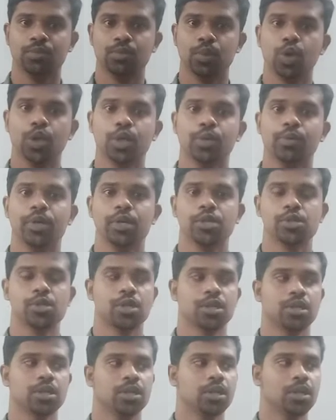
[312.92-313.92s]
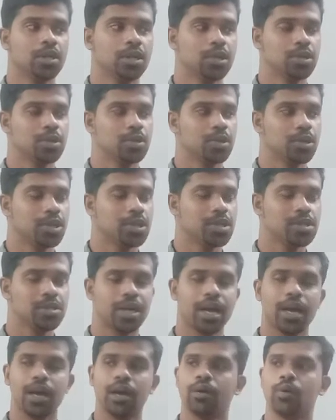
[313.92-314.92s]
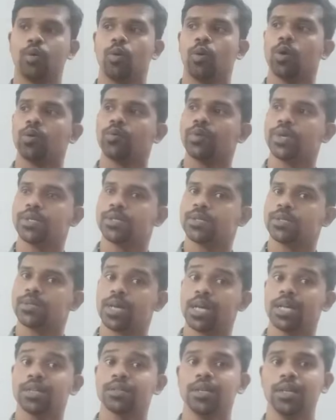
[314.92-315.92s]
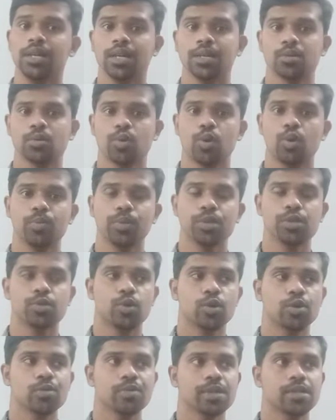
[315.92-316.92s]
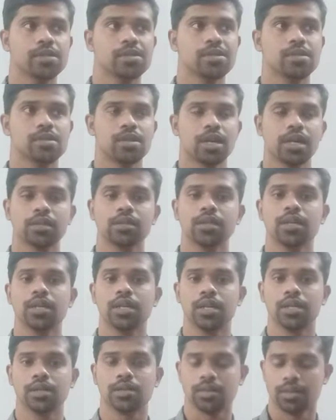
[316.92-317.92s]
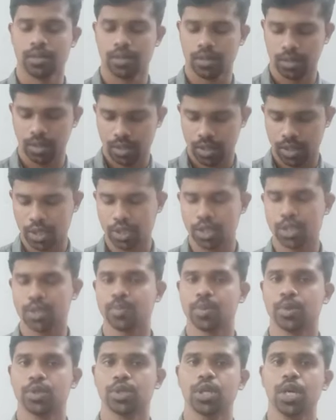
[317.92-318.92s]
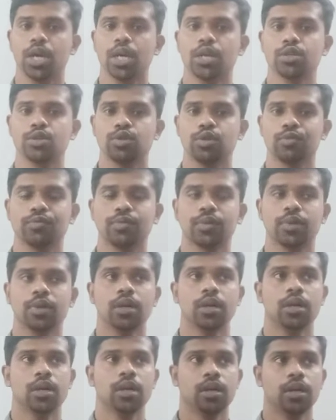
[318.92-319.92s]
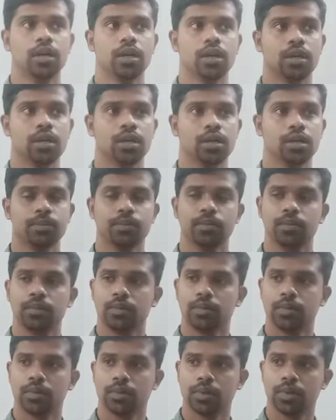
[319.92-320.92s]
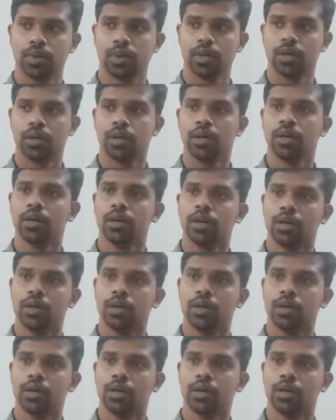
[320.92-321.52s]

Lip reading: motivation. So it is always strengthening us, hope is always strengthening us. That is the speciality of the